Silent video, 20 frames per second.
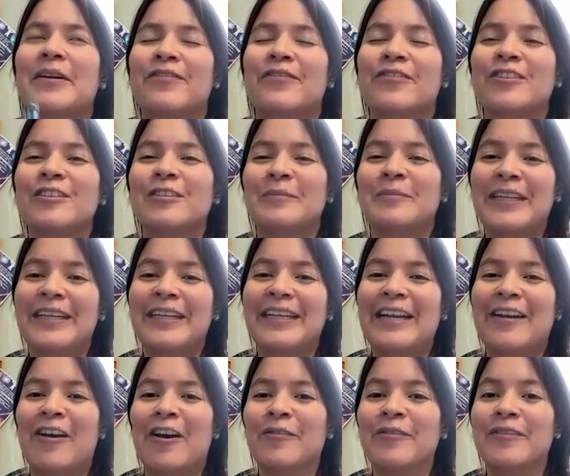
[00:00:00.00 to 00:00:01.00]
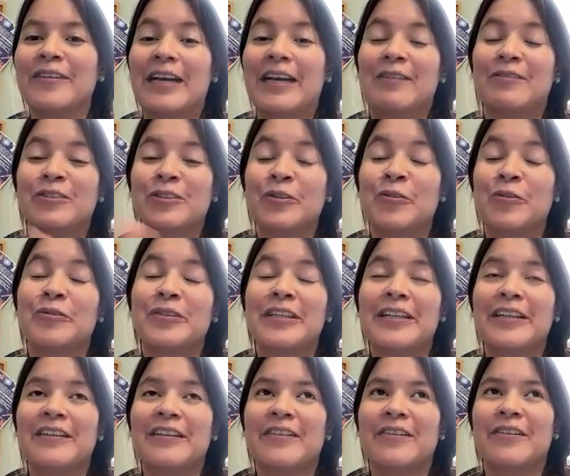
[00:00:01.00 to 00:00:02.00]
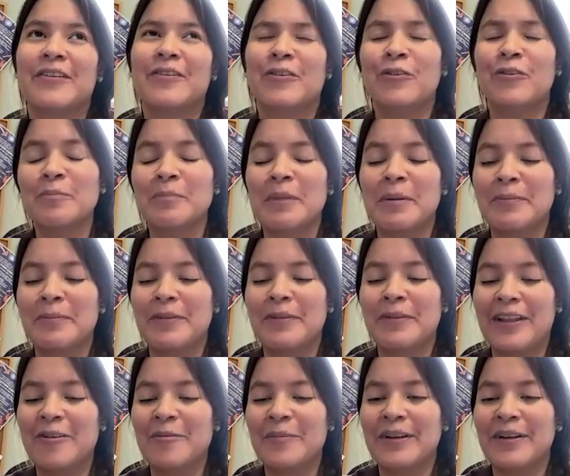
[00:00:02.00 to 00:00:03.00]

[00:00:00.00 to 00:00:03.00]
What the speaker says: my first meeting at ONWA, I was the only youth member there,